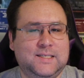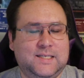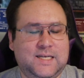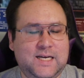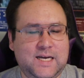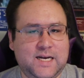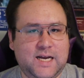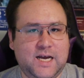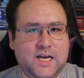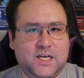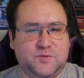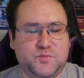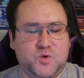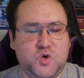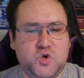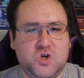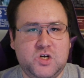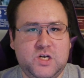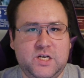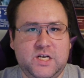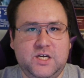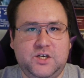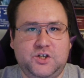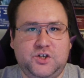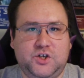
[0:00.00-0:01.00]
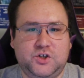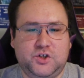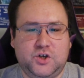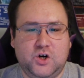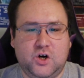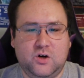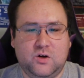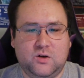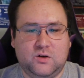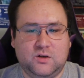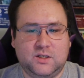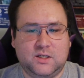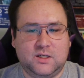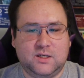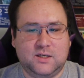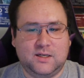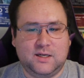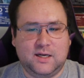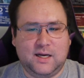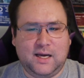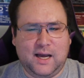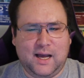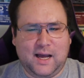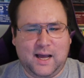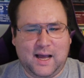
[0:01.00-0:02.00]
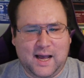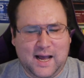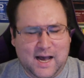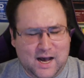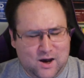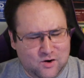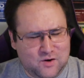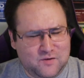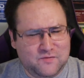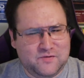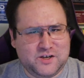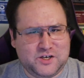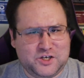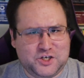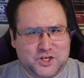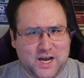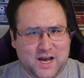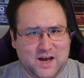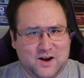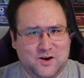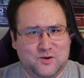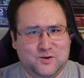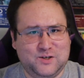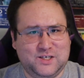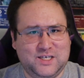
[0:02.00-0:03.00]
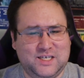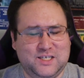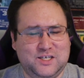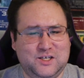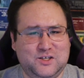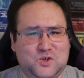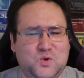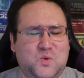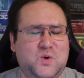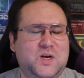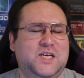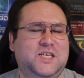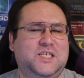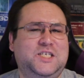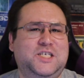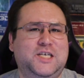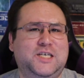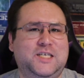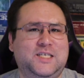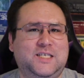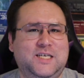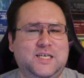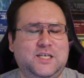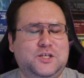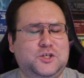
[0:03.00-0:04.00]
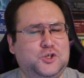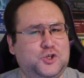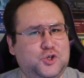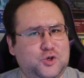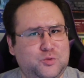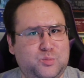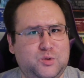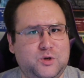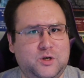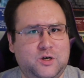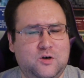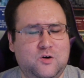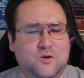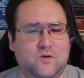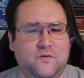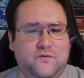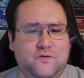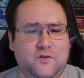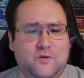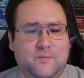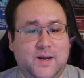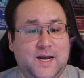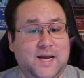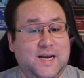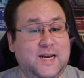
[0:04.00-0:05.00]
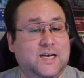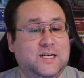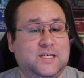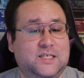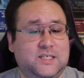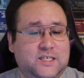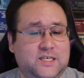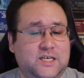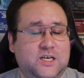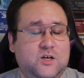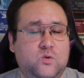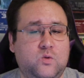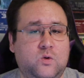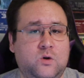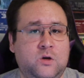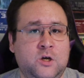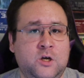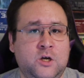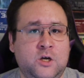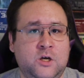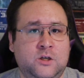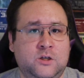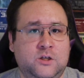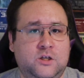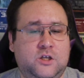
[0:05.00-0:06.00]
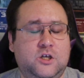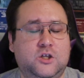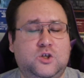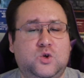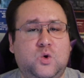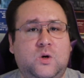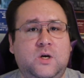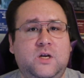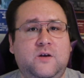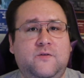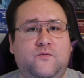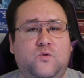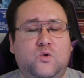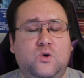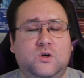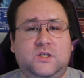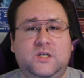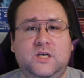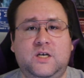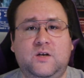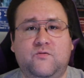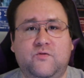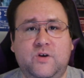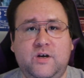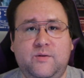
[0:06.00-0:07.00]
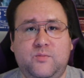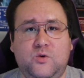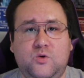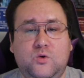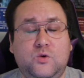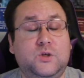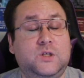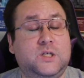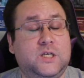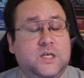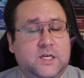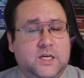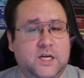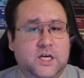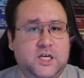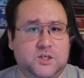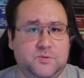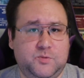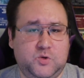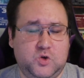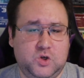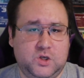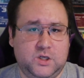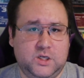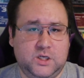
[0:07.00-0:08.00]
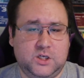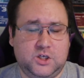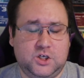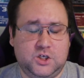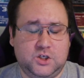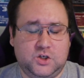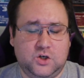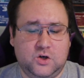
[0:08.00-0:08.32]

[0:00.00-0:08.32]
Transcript: Teenage Mutant Ninja Turtles Out of the Shadows is a 2016 superhero film and a sequel to the 2014 reboot Teenage Mutant Ninja